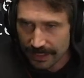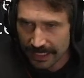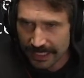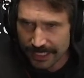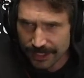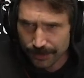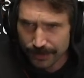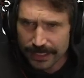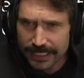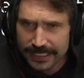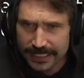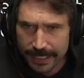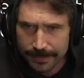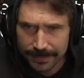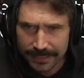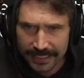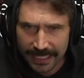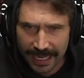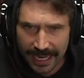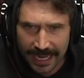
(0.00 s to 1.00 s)
It's really
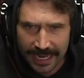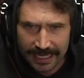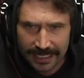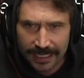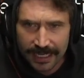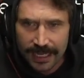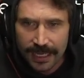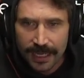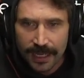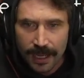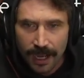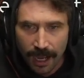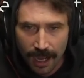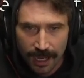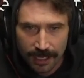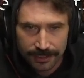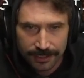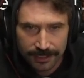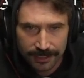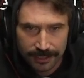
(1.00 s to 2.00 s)
tempting to hang
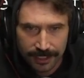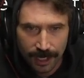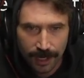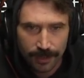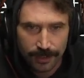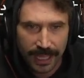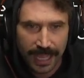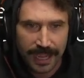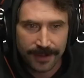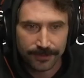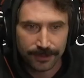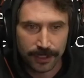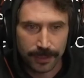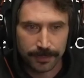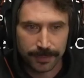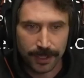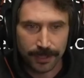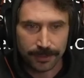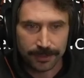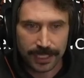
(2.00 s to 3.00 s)
onto the code after a
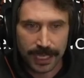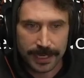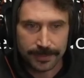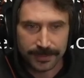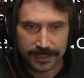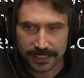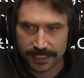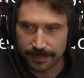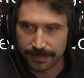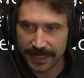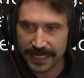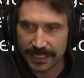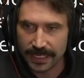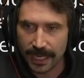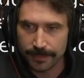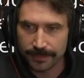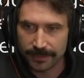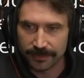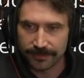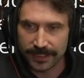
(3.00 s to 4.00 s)
prototype to speed
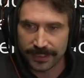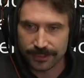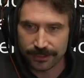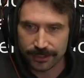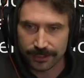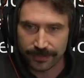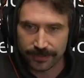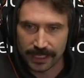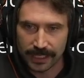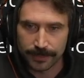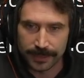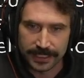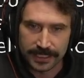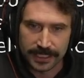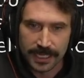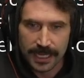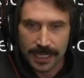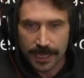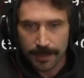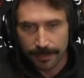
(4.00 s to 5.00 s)
up the feature development,
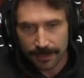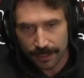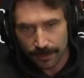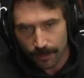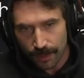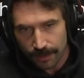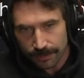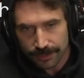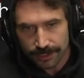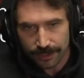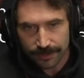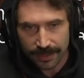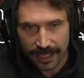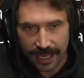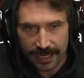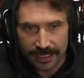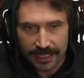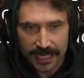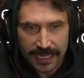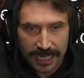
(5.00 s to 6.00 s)
but it won't do
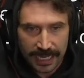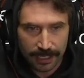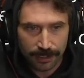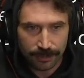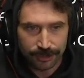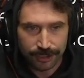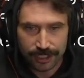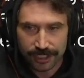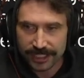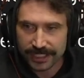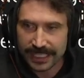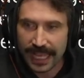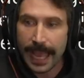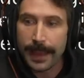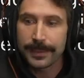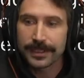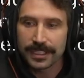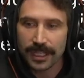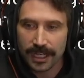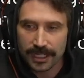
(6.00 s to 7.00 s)
that. It'll just
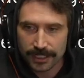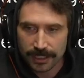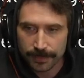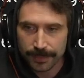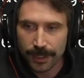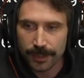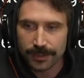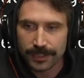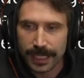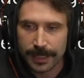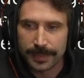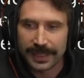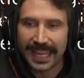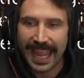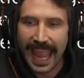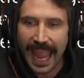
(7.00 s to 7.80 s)
sabotage the prototyping.